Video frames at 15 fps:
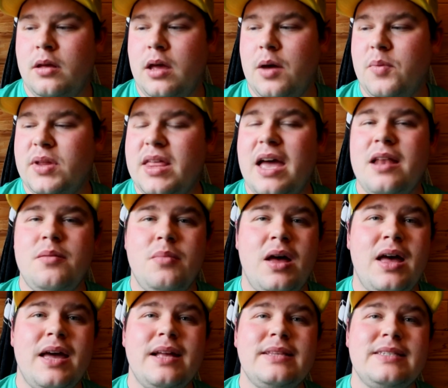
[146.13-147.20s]
And with that in
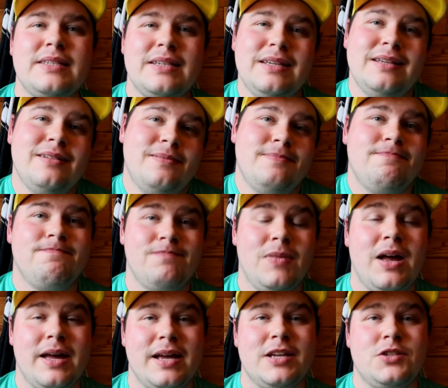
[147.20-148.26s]
mind,
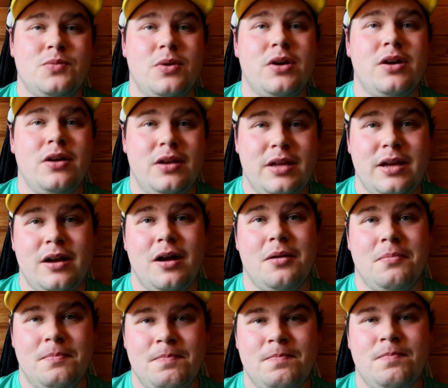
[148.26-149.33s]
I guess we're good
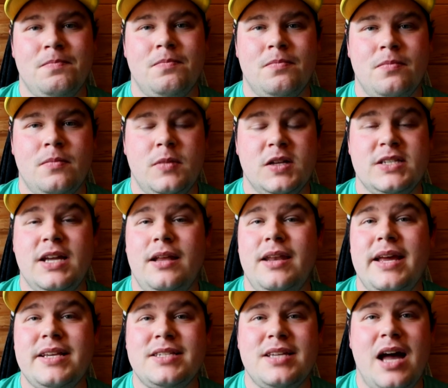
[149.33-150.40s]
here. Until
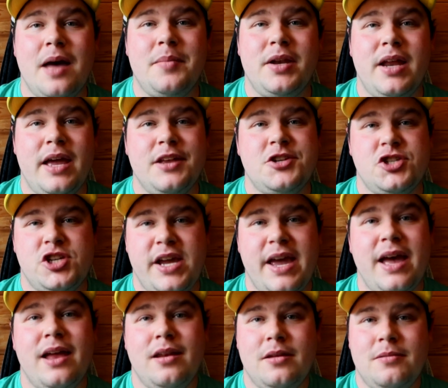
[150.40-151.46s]
next time on
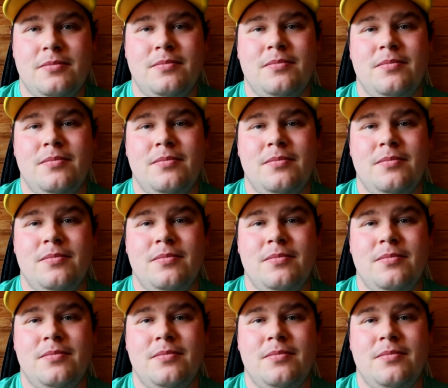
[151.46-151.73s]
HGN.